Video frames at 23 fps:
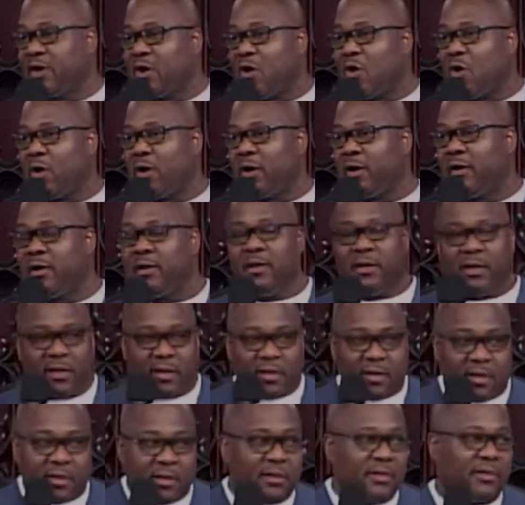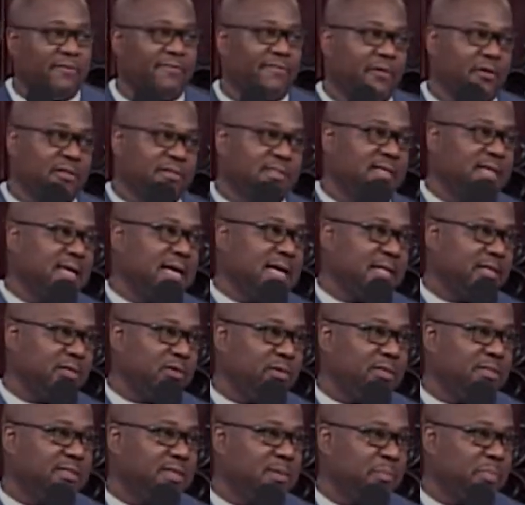car, the first thing I
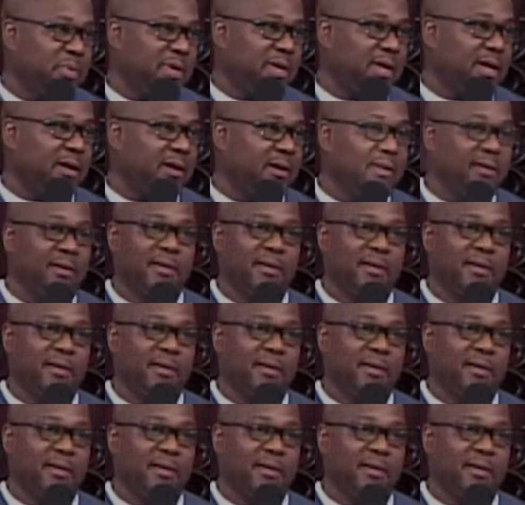do is compare.